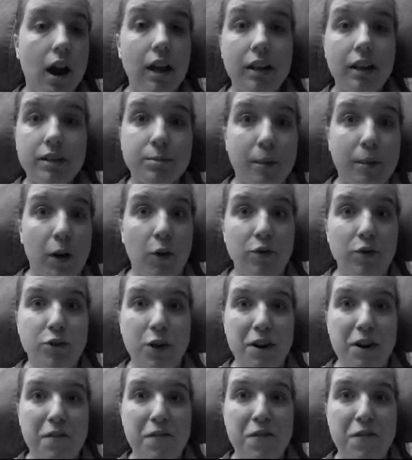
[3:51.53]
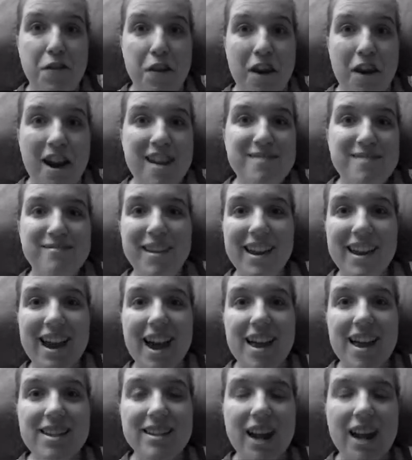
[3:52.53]
I lost my whole train of thought
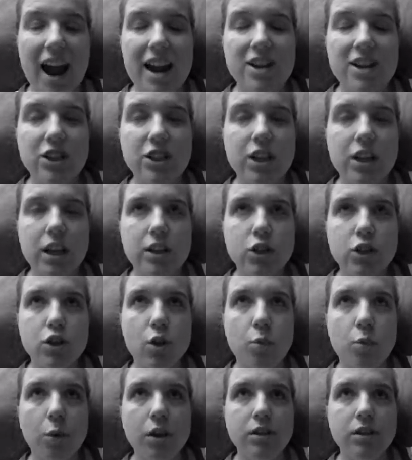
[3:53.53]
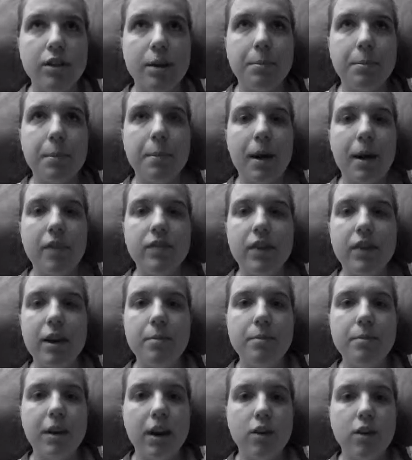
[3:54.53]
because I just get so worked up about
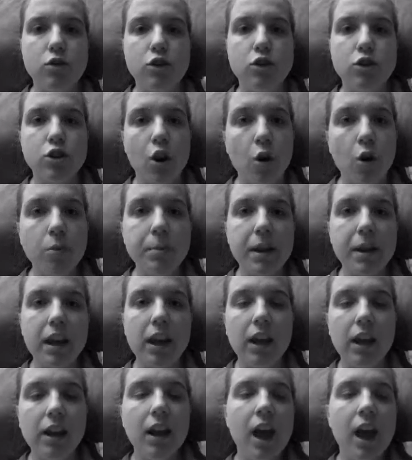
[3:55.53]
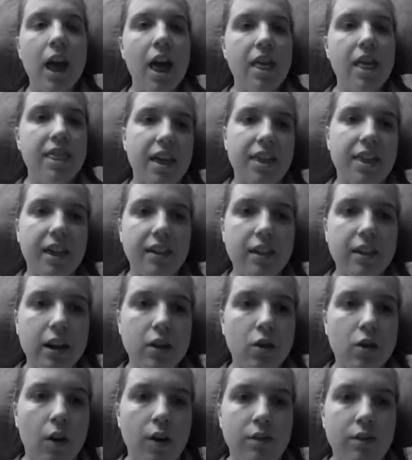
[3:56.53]
them. They are so mean. They think they
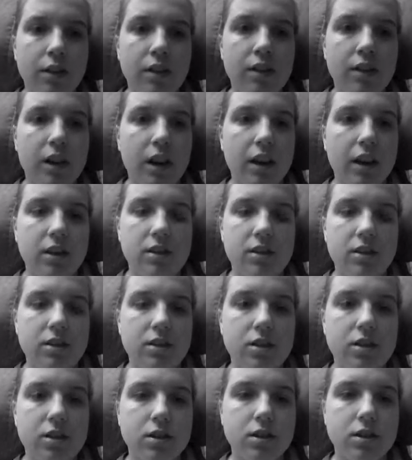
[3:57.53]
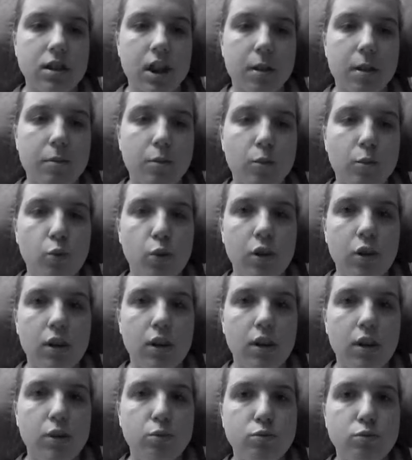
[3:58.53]
know everything, and it
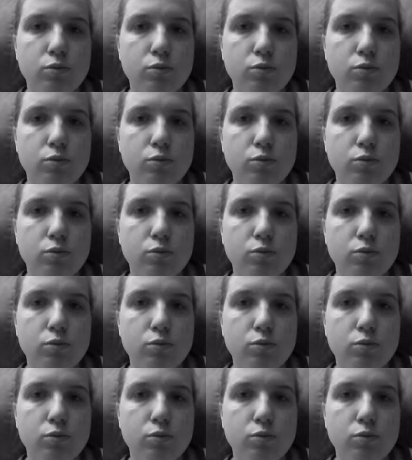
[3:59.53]
really,